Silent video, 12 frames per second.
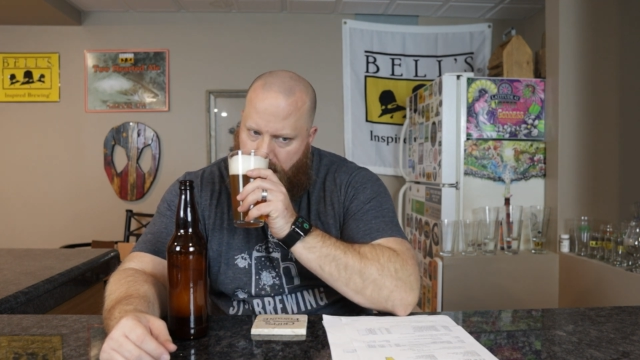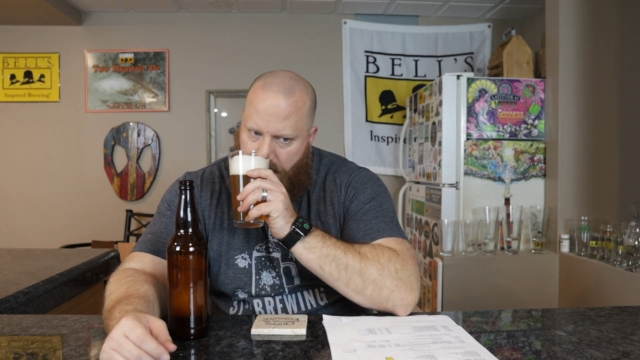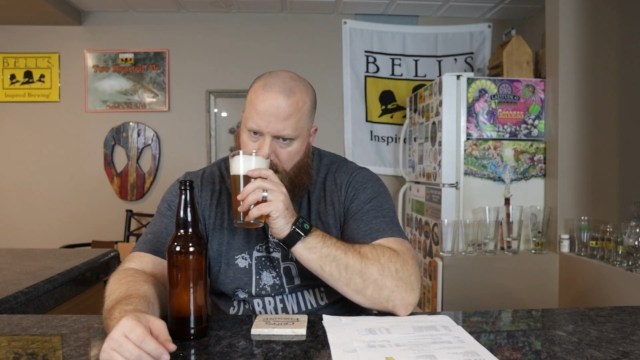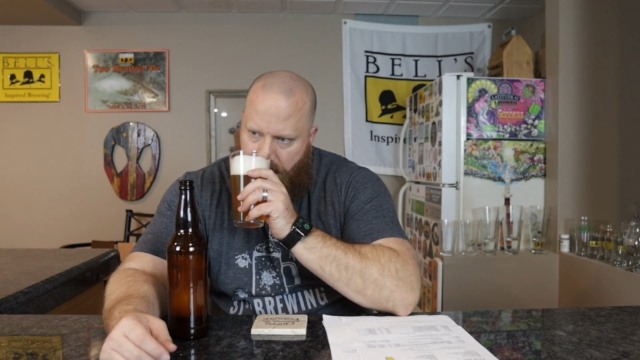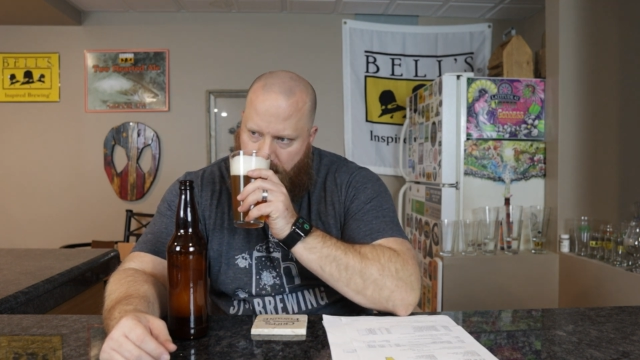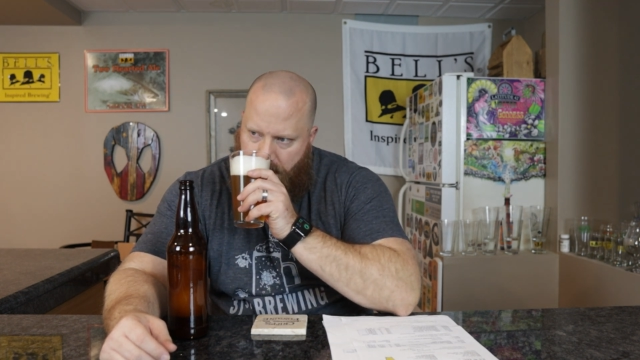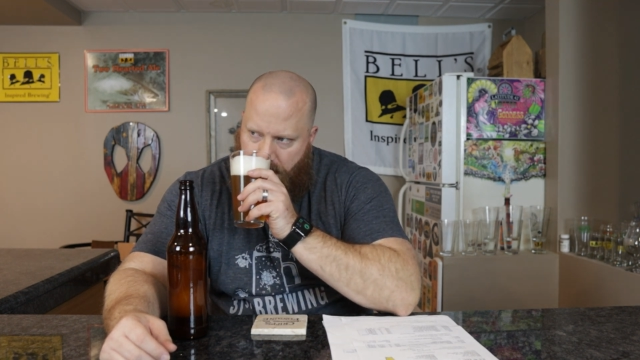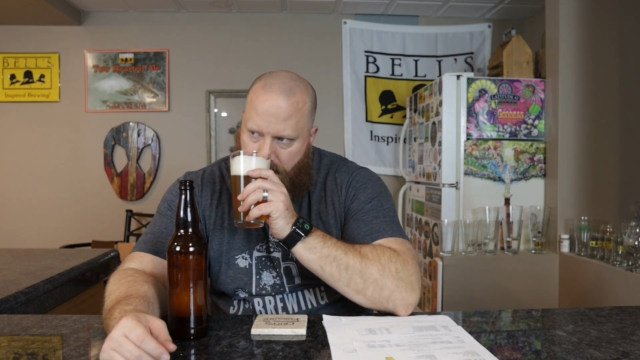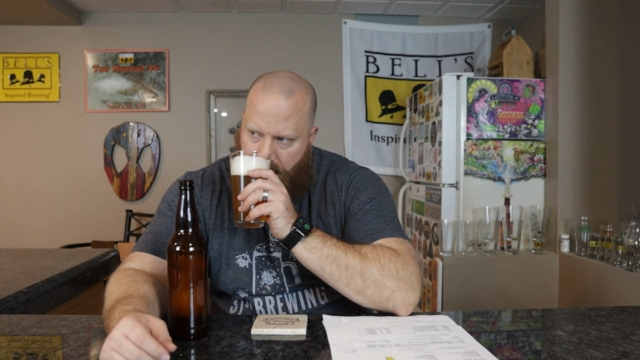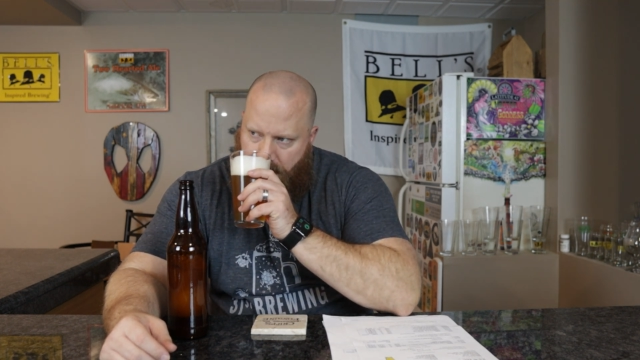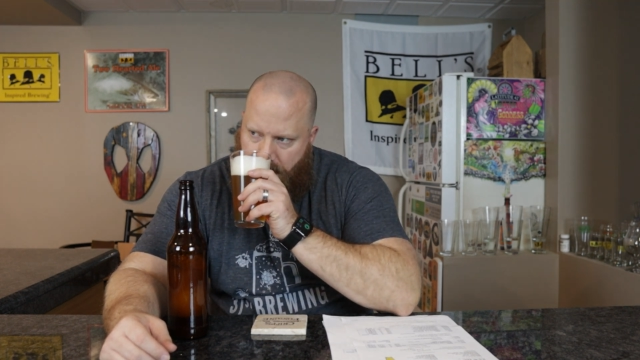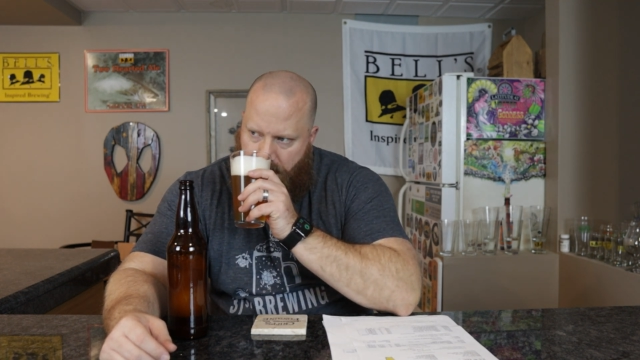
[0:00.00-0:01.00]

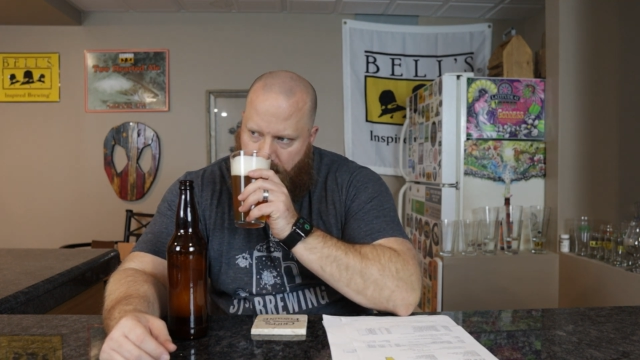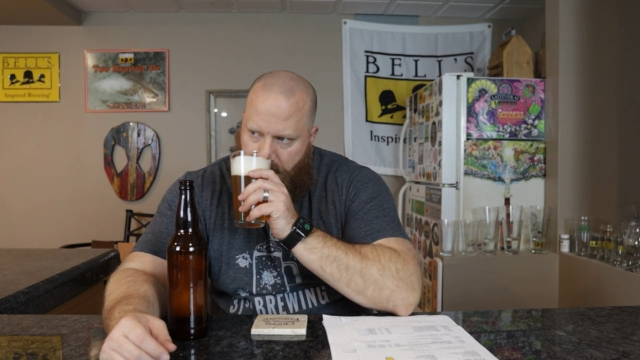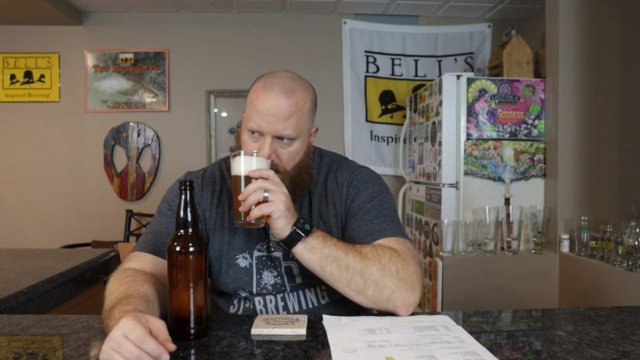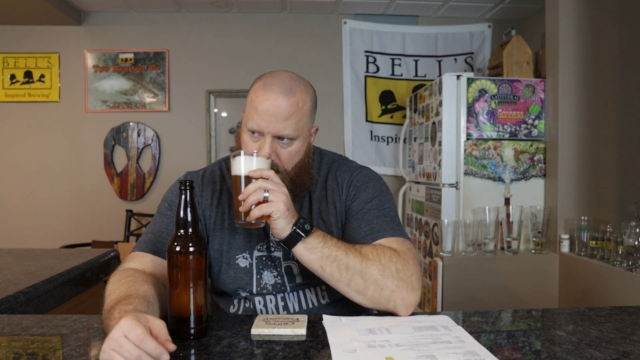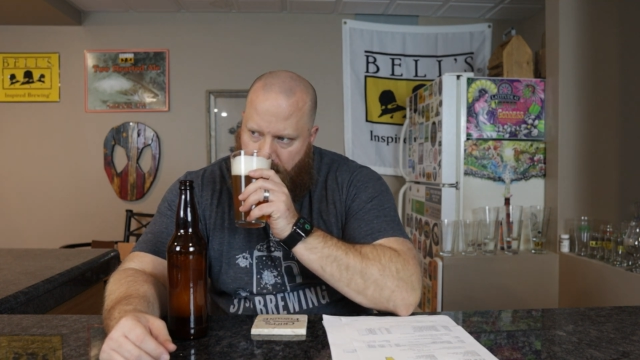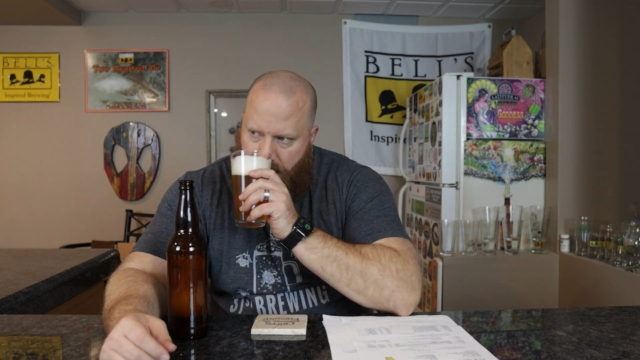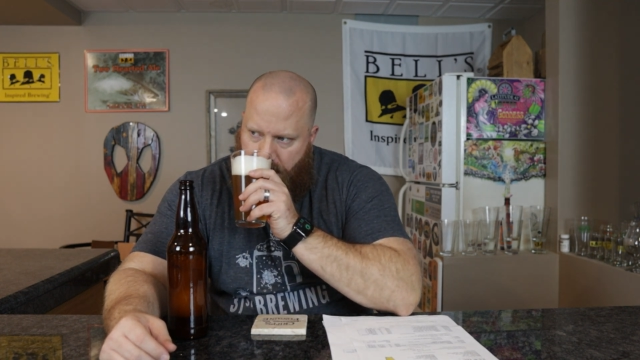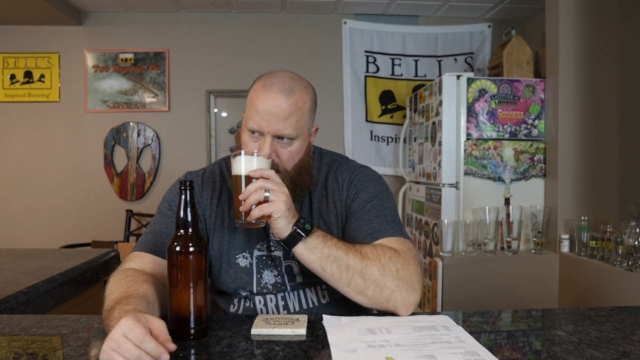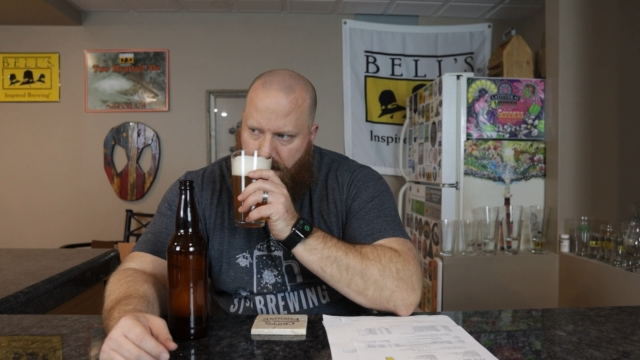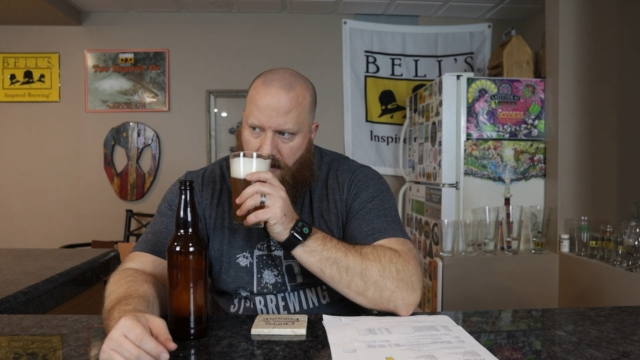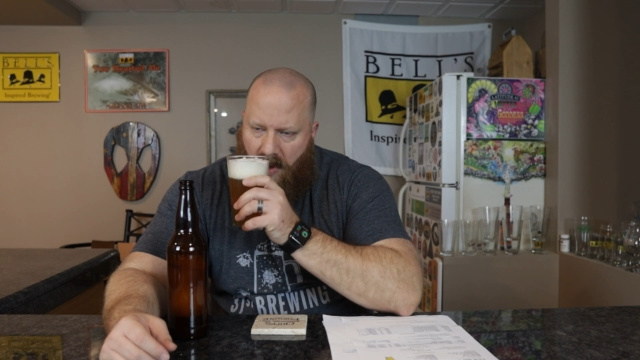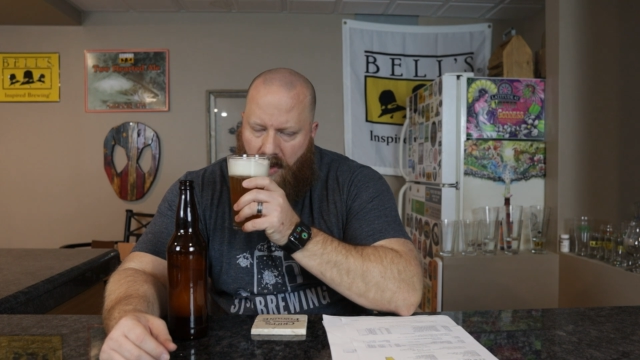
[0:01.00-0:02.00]

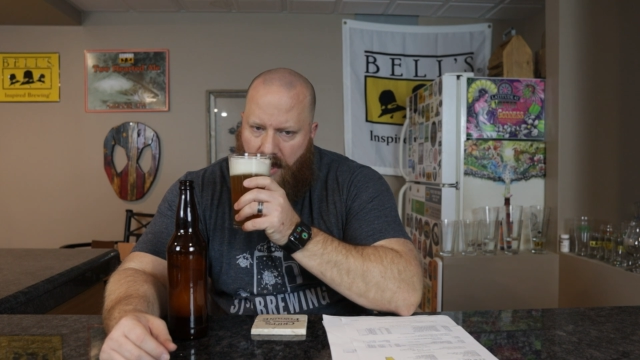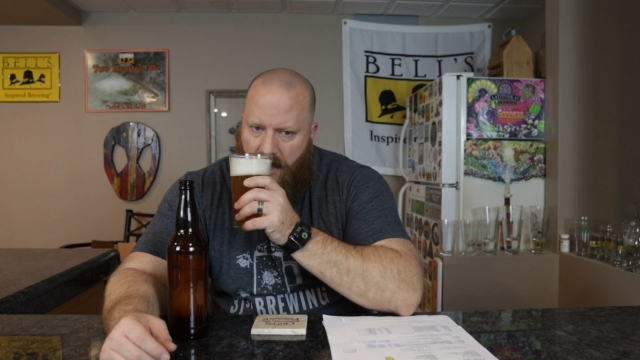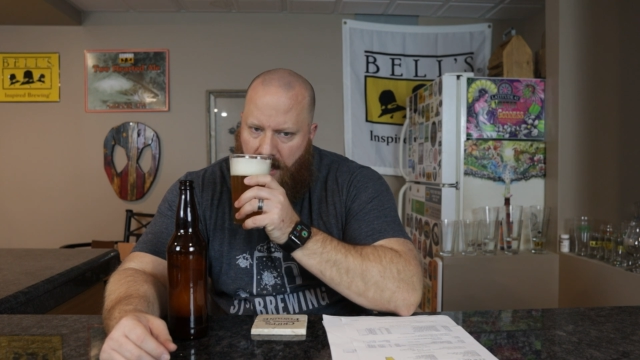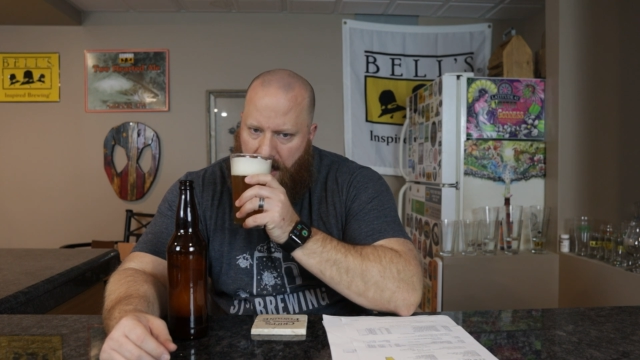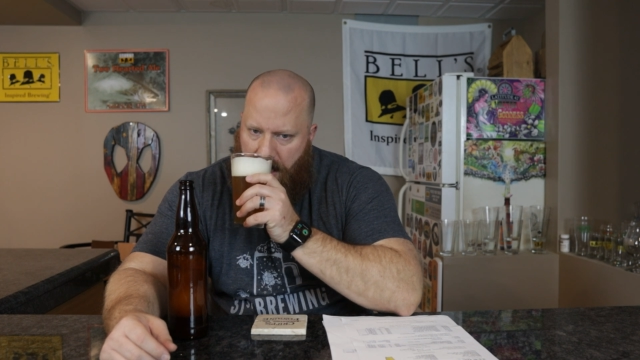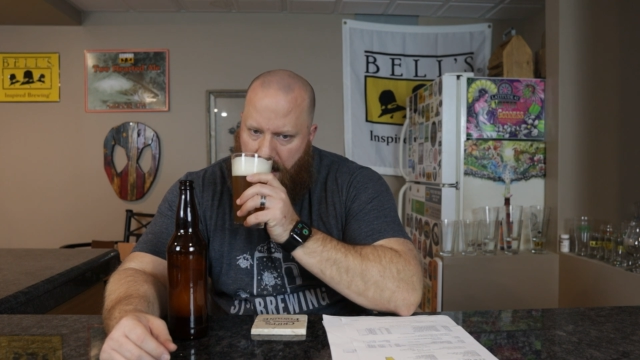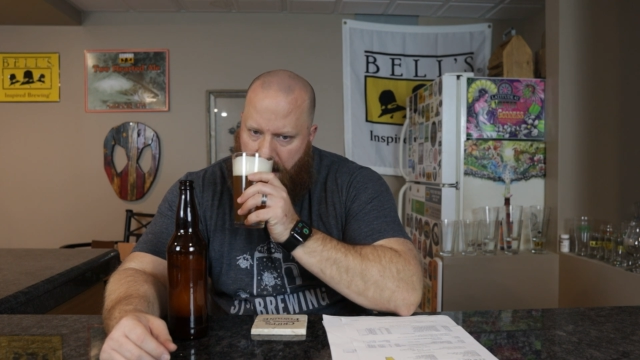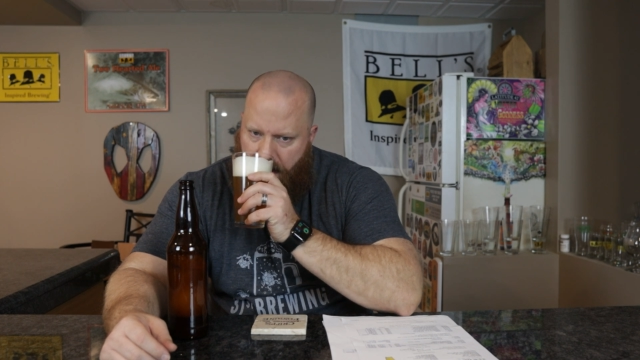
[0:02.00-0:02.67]
[no speech]